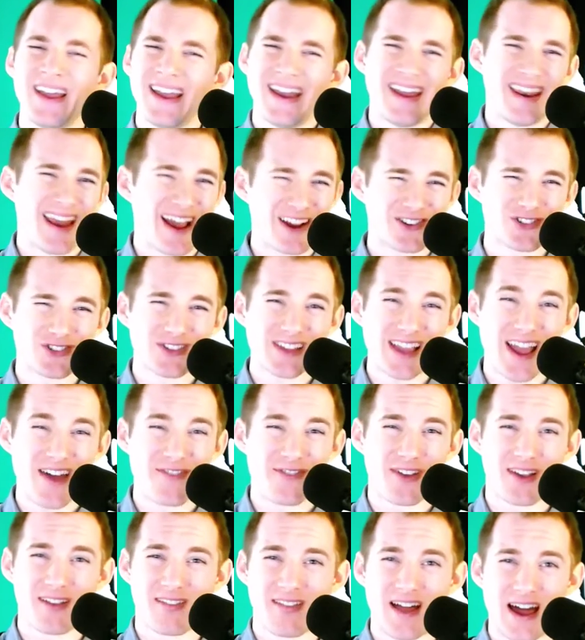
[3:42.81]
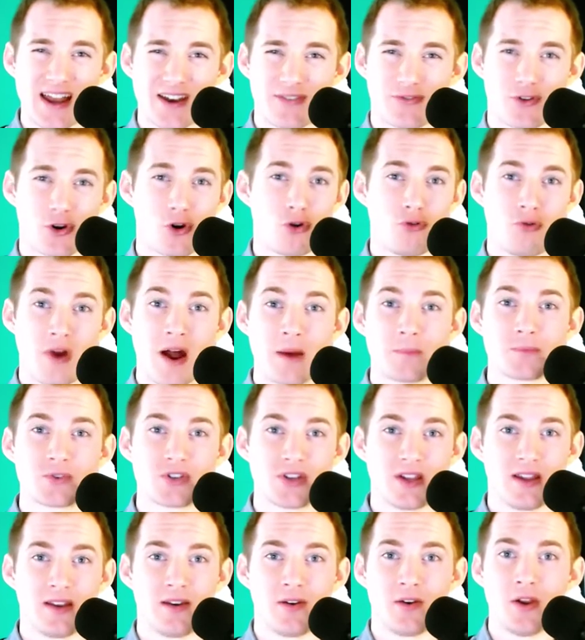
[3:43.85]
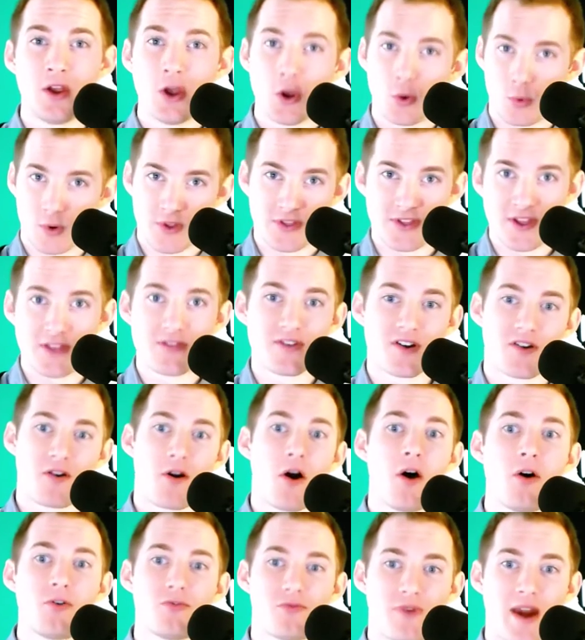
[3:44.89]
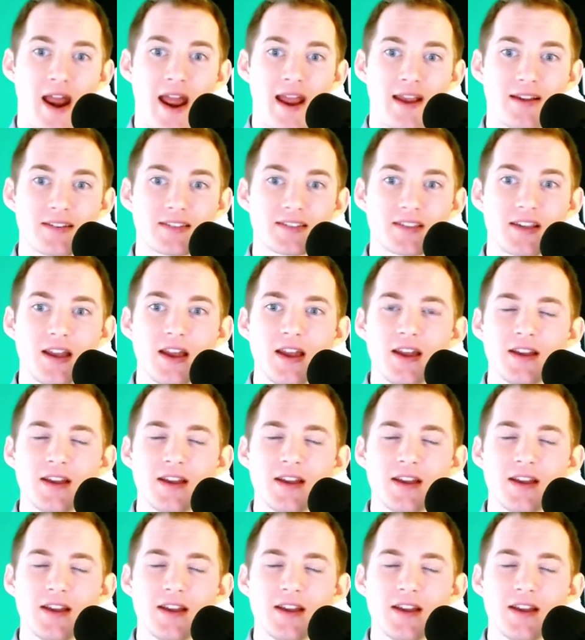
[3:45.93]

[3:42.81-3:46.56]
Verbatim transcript: and actually having a lot of corruption within their own ranks.